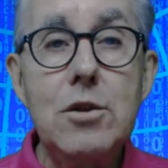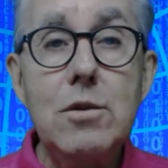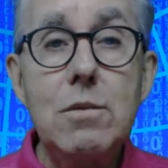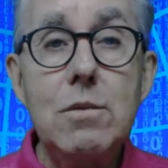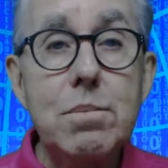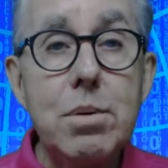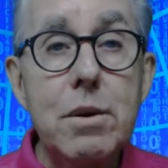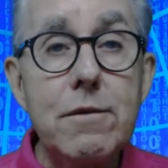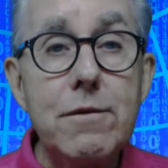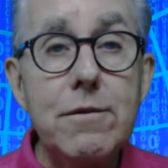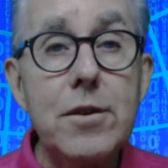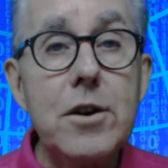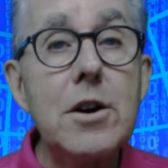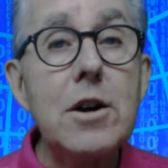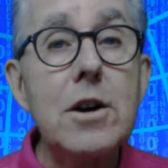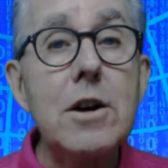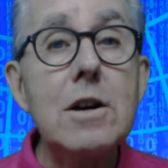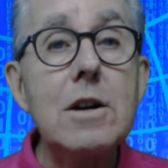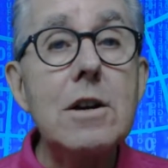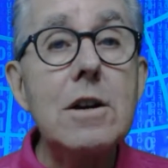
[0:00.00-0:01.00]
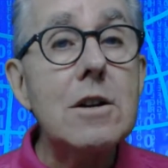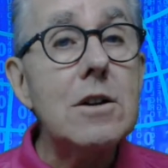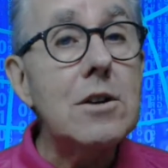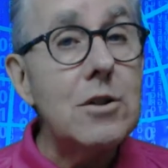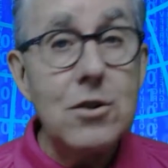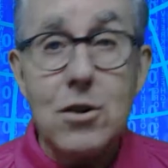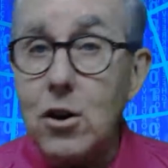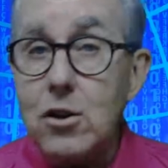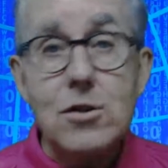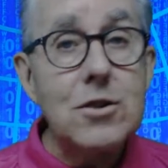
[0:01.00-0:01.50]
you prefer
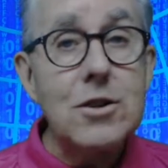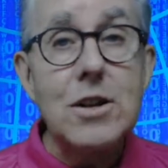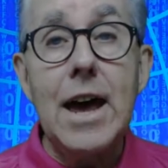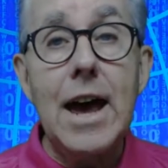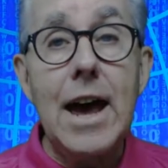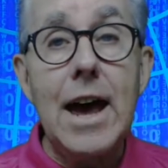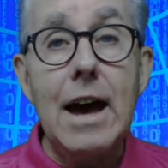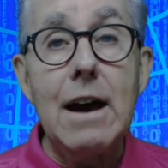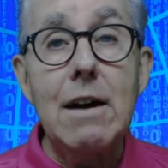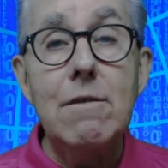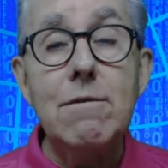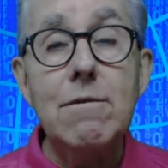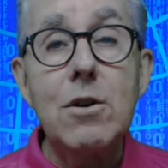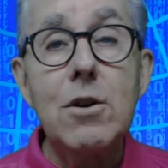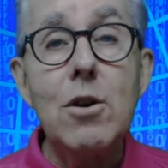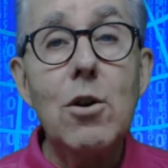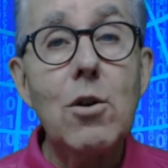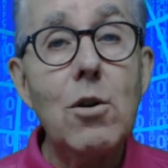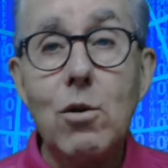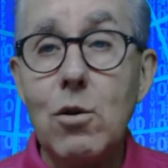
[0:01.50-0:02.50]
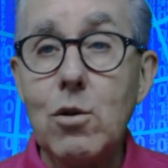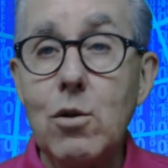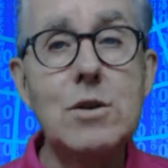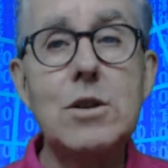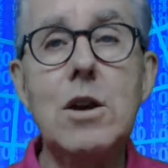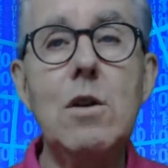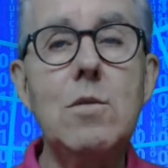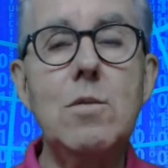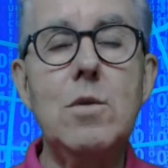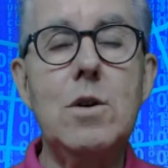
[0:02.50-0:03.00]
not to have or
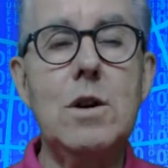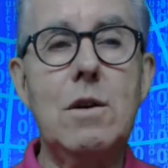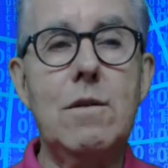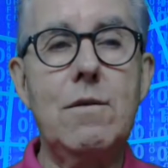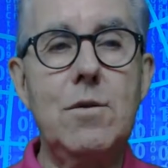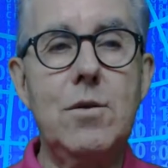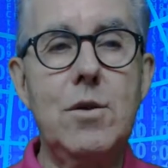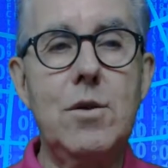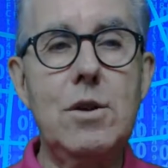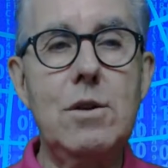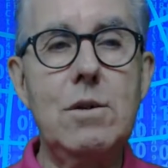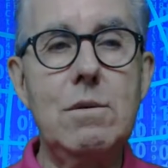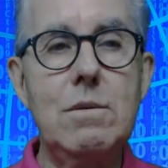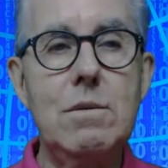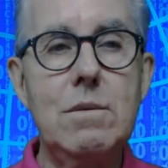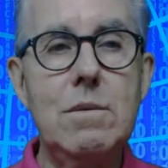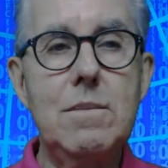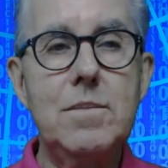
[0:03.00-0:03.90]
don't work for you.